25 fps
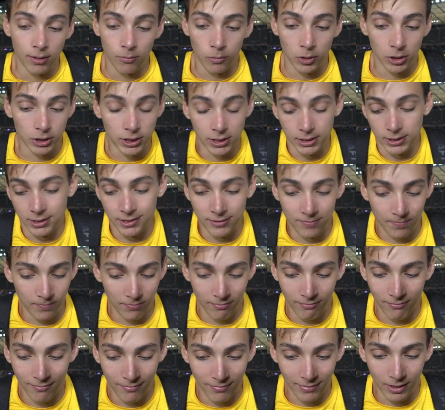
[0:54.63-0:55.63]
which is
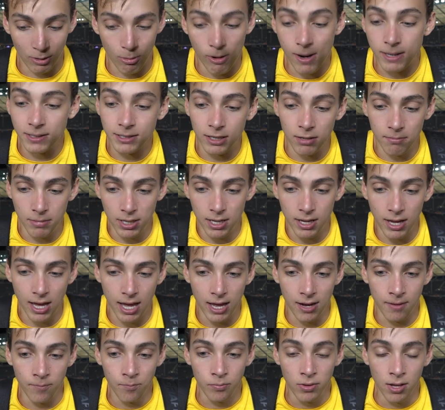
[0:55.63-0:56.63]
crazy to me.
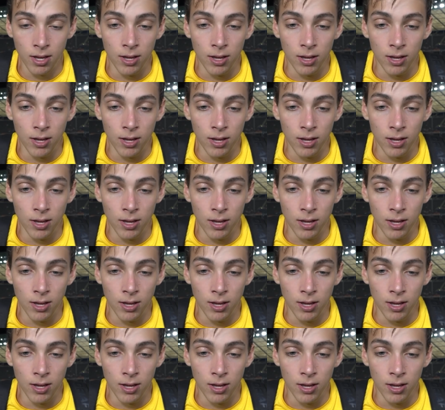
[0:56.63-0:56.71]
And